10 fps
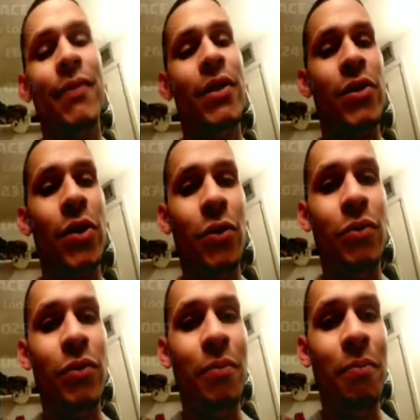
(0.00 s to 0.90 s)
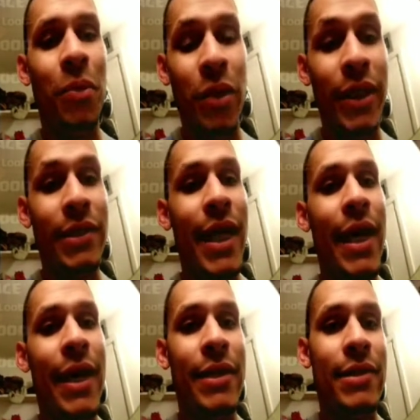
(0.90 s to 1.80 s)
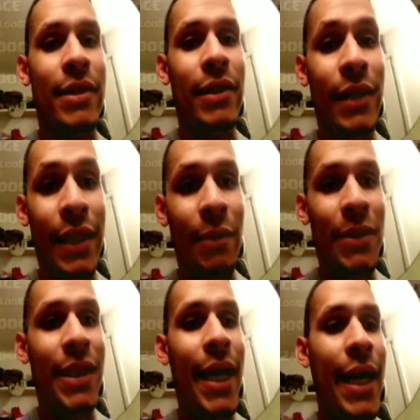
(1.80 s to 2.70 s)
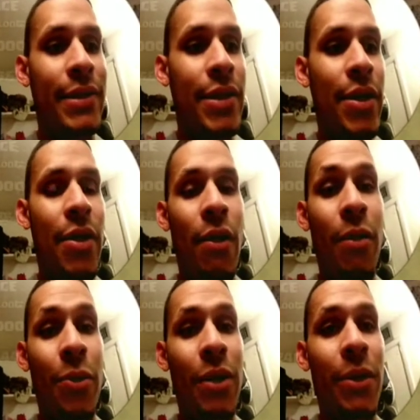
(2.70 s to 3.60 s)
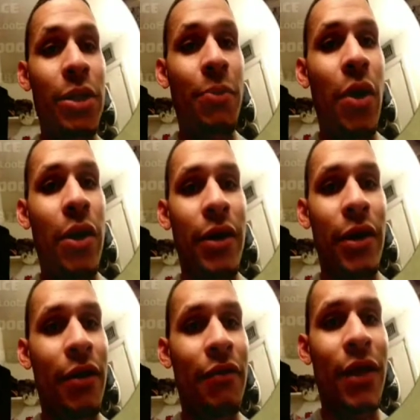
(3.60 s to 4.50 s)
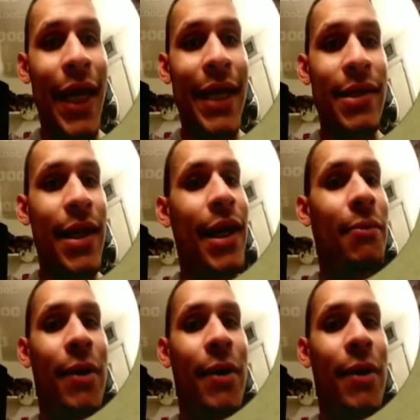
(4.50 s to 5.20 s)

So bully attacks and cleanup attacks are pretty much part of the landscape.